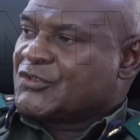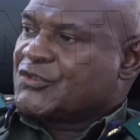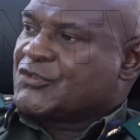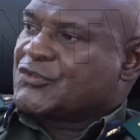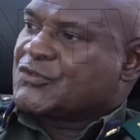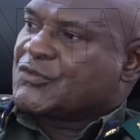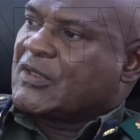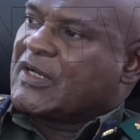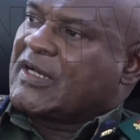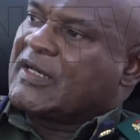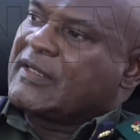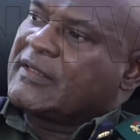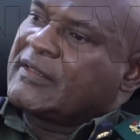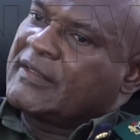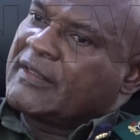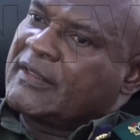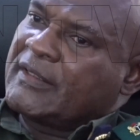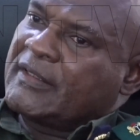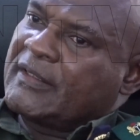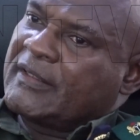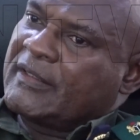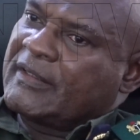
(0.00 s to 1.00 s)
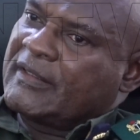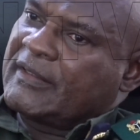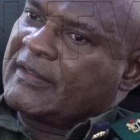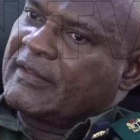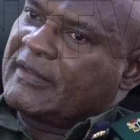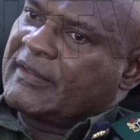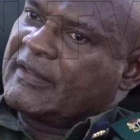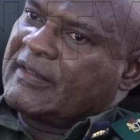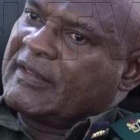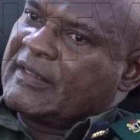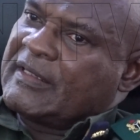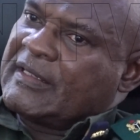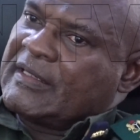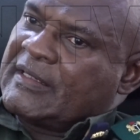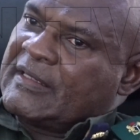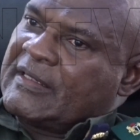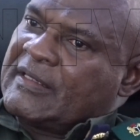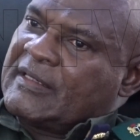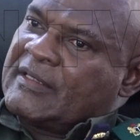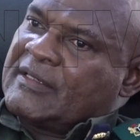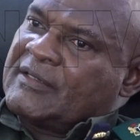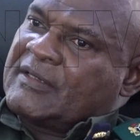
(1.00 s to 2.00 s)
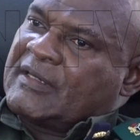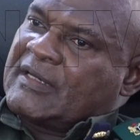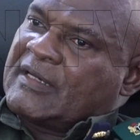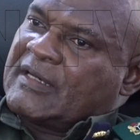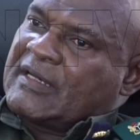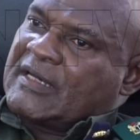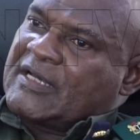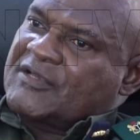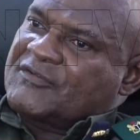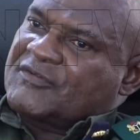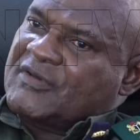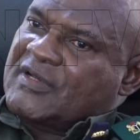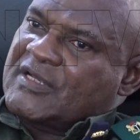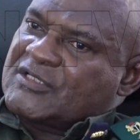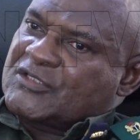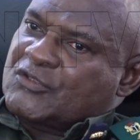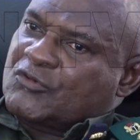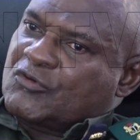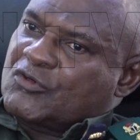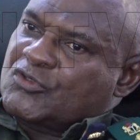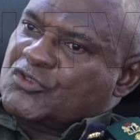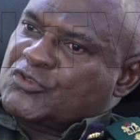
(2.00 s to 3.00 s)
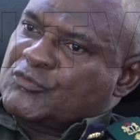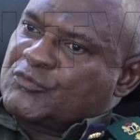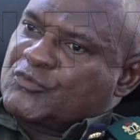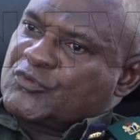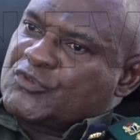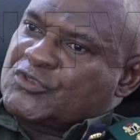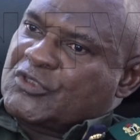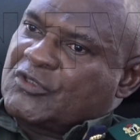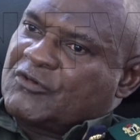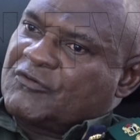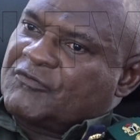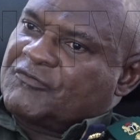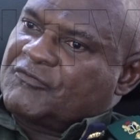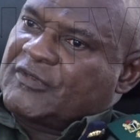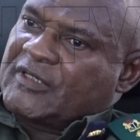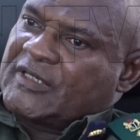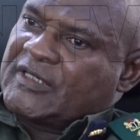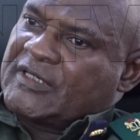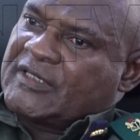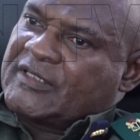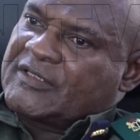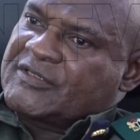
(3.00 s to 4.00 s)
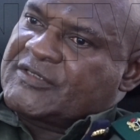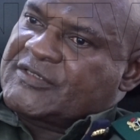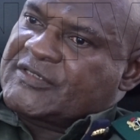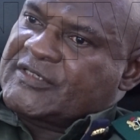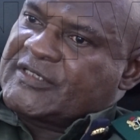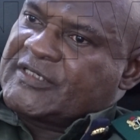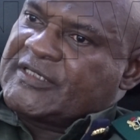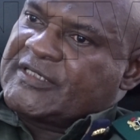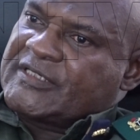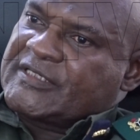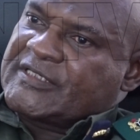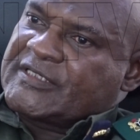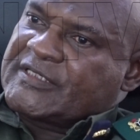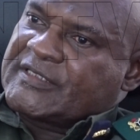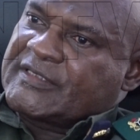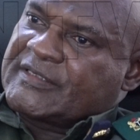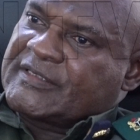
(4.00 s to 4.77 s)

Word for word: So, and uh, as far as the contribution of uh, trade